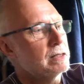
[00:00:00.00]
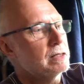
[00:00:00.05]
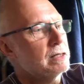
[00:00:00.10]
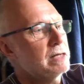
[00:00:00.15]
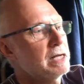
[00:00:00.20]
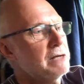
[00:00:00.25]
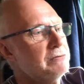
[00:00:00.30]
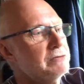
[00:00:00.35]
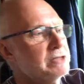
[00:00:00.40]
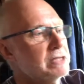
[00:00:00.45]

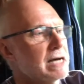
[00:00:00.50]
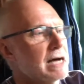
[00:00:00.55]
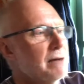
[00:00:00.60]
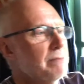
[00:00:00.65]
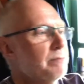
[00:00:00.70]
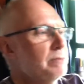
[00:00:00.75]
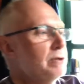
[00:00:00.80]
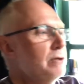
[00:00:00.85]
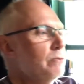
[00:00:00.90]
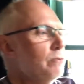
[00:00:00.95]
Lifts
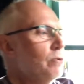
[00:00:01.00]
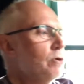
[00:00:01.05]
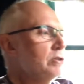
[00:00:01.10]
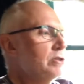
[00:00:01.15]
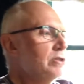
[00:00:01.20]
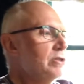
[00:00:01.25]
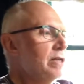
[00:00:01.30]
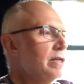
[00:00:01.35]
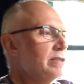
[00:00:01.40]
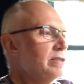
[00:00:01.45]
up, but
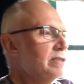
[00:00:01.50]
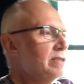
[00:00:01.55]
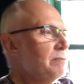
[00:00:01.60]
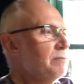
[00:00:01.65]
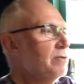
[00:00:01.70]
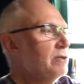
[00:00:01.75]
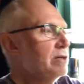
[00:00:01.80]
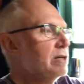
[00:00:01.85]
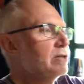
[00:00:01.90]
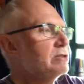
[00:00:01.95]
watch this.
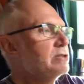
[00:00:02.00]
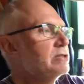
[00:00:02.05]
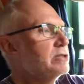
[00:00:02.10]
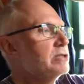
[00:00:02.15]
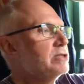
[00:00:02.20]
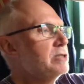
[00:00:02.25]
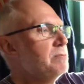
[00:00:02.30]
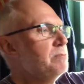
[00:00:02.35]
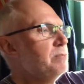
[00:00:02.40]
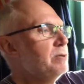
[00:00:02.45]
Something as
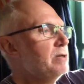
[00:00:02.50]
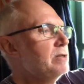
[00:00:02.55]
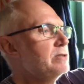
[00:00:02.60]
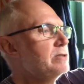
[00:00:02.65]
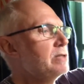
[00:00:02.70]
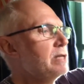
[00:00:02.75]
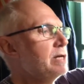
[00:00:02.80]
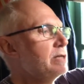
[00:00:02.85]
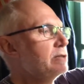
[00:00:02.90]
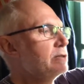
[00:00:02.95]
simple
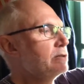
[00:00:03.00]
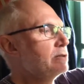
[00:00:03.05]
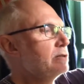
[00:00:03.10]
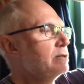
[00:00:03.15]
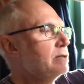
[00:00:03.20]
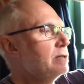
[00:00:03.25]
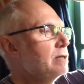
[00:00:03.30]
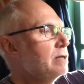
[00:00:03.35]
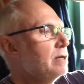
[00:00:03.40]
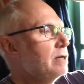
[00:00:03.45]
as this.
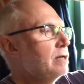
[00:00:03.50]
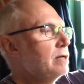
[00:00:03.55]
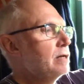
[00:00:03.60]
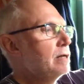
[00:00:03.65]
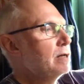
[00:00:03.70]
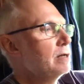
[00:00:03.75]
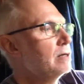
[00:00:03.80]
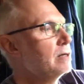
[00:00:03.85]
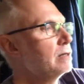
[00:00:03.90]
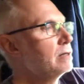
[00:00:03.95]

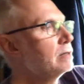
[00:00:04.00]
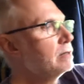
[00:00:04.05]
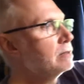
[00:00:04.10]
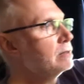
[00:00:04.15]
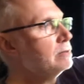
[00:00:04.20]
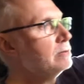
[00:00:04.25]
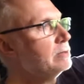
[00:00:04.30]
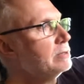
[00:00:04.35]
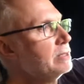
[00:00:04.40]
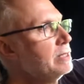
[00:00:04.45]

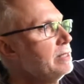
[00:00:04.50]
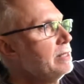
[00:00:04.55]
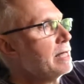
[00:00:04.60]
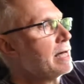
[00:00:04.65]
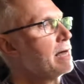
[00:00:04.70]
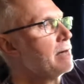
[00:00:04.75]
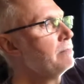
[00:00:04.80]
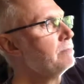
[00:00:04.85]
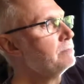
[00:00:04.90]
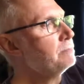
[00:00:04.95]
You see
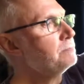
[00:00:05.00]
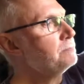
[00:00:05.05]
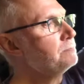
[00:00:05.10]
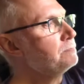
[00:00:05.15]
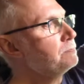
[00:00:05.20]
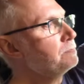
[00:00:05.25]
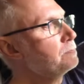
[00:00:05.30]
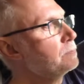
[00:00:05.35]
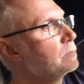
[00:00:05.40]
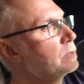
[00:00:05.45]
that?
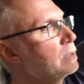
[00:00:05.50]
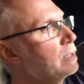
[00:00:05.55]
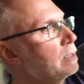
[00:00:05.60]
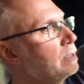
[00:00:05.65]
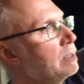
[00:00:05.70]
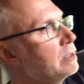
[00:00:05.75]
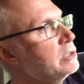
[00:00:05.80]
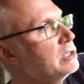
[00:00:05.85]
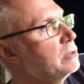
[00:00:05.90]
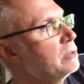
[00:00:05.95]

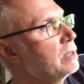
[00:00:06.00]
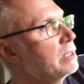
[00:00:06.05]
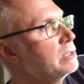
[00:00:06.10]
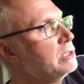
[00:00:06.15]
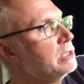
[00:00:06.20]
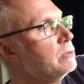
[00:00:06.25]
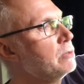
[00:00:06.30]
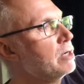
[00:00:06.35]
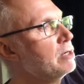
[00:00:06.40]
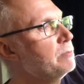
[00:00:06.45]
As
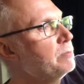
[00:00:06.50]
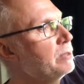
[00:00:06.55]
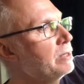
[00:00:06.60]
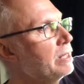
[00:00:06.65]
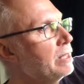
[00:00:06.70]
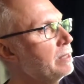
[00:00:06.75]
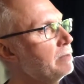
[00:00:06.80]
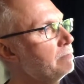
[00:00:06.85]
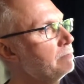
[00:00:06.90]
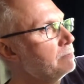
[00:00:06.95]
you open
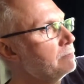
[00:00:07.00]
it,